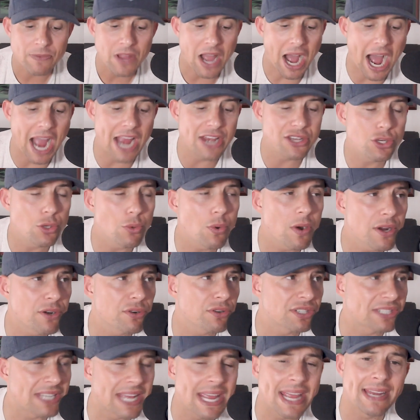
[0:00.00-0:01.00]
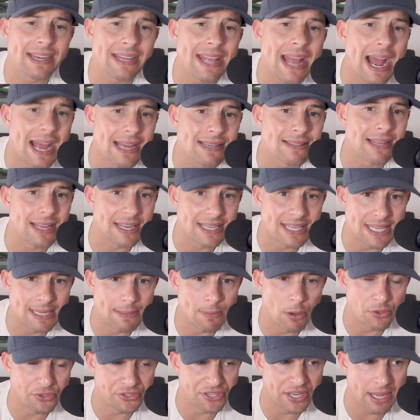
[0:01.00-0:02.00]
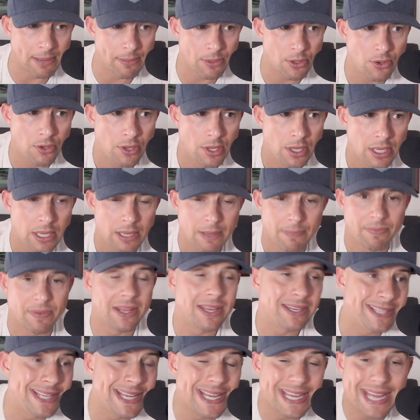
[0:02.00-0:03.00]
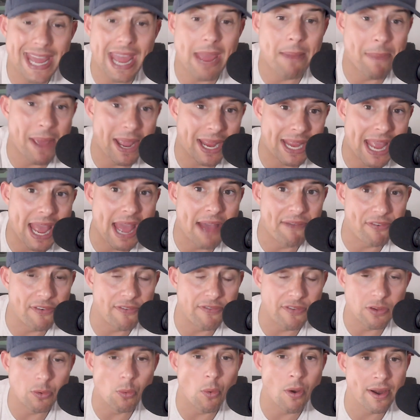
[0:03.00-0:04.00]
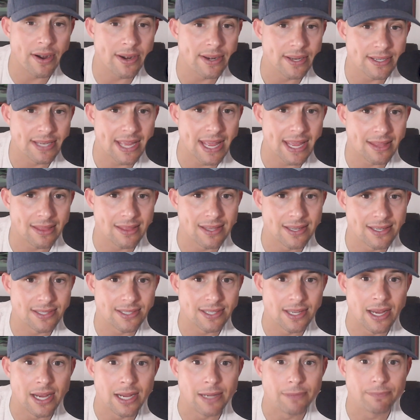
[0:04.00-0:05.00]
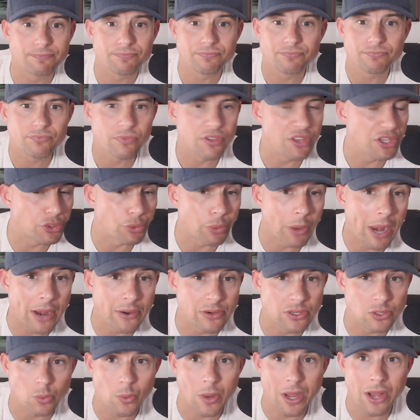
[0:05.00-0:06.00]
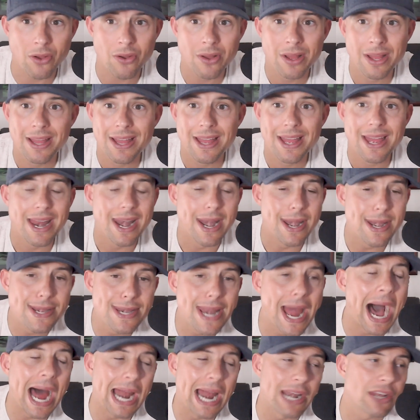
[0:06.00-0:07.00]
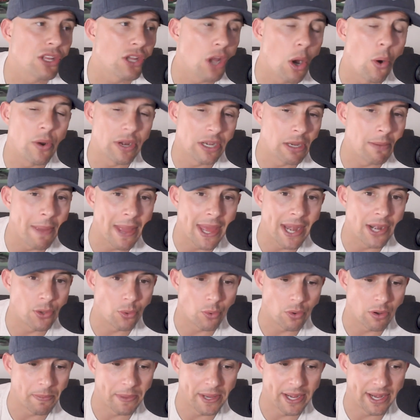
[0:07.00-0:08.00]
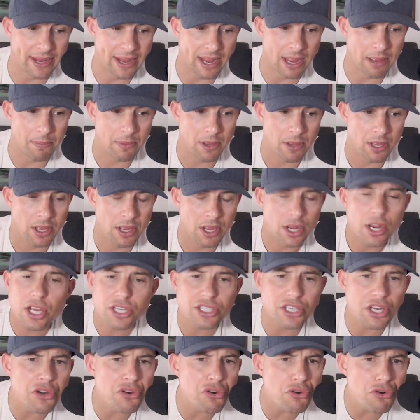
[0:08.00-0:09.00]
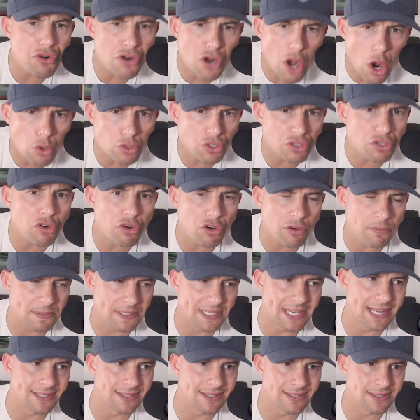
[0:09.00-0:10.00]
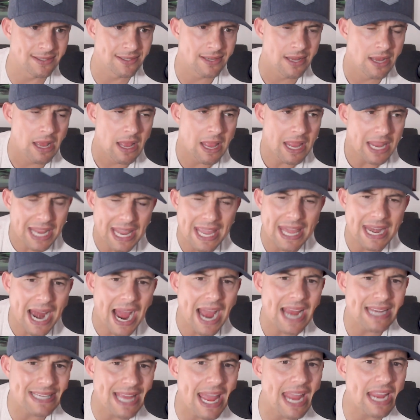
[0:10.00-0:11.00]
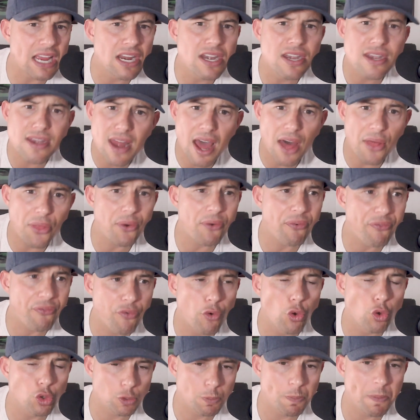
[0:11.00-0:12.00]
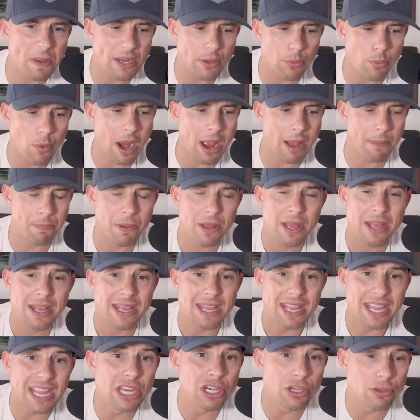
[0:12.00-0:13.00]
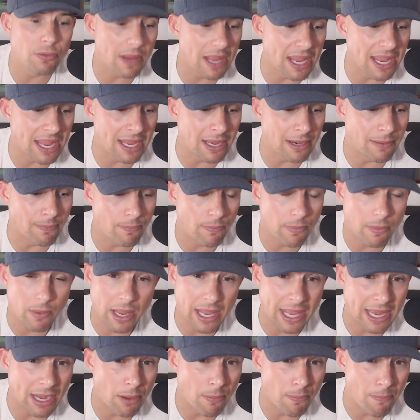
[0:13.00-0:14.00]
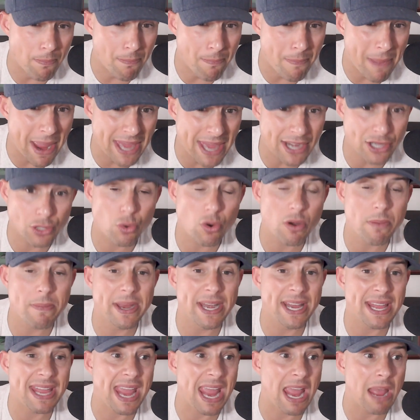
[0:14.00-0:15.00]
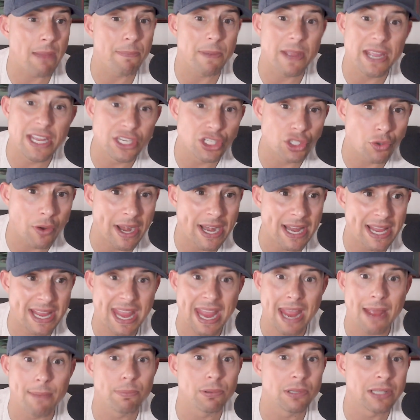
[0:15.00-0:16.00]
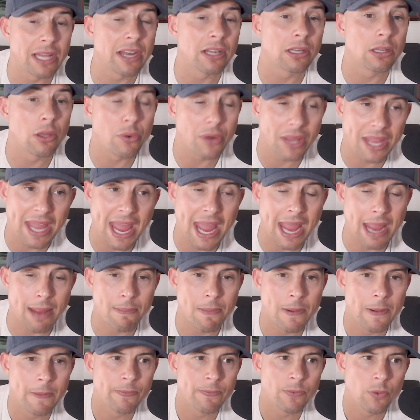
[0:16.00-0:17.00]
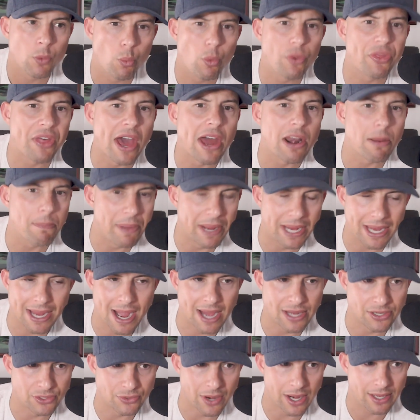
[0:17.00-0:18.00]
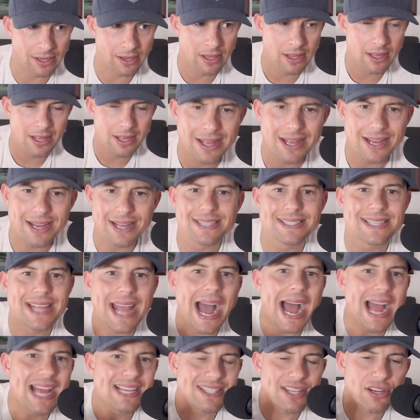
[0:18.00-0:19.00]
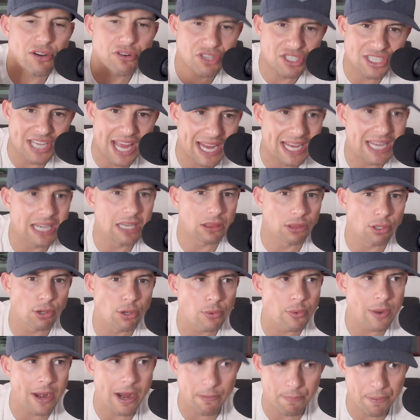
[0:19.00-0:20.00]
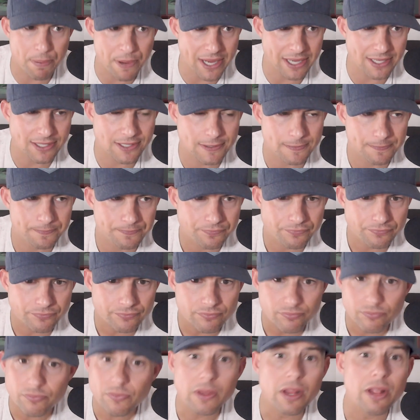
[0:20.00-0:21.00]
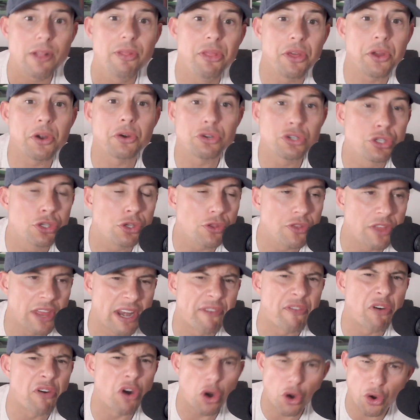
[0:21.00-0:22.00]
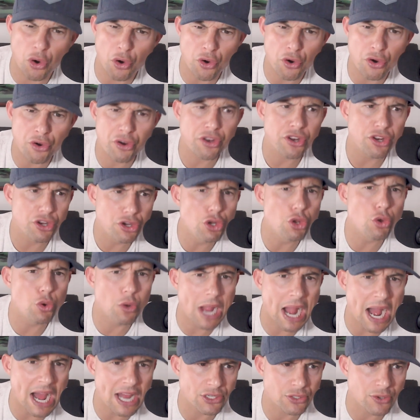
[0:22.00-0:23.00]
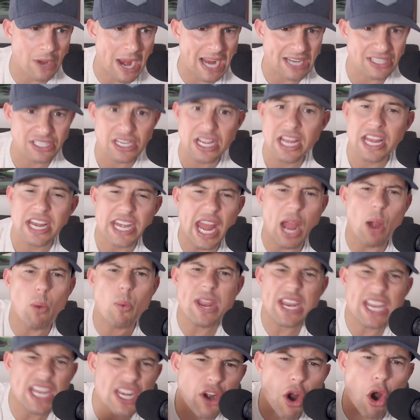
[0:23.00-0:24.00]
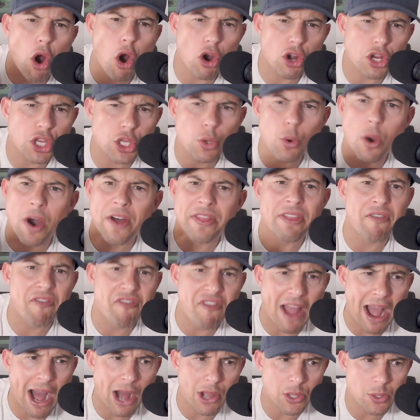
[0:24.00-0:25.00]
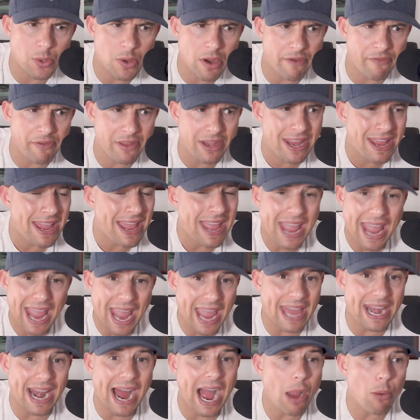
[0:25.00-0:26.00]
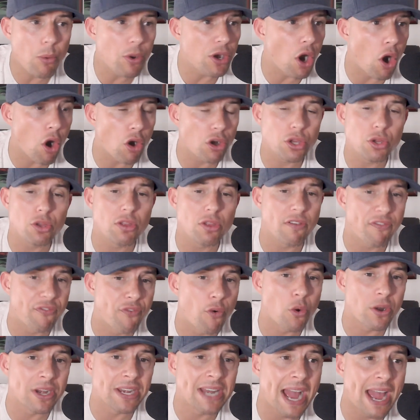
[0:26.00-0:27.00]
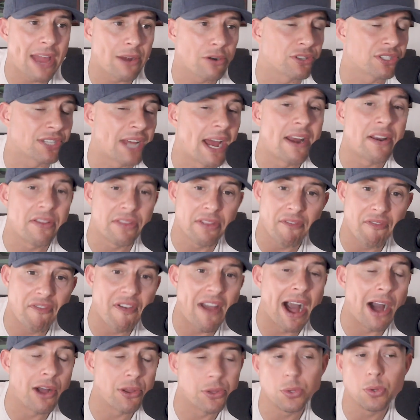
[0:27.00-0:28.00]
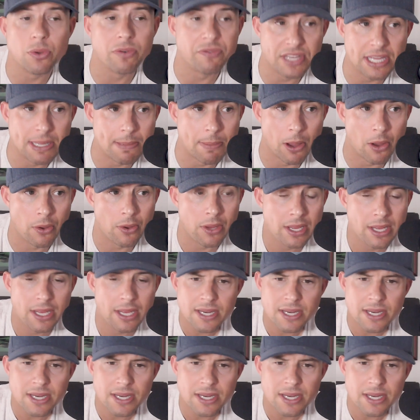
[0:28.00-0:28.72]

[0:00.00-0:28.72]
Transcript: I do understand guys like Deebo Samuel, DK Metcalf, if he wanted to take this route as well, not going to mandatory minicamp. Because under no circumstances can I take another full-speed rep in mandatory minicamp, in training camp, let alone a game, without a big contract. Because guys that are second, third-round picks that have earned new contracts, now we can argue on the value of it, and I would argue the 49er side on the value of Deebo.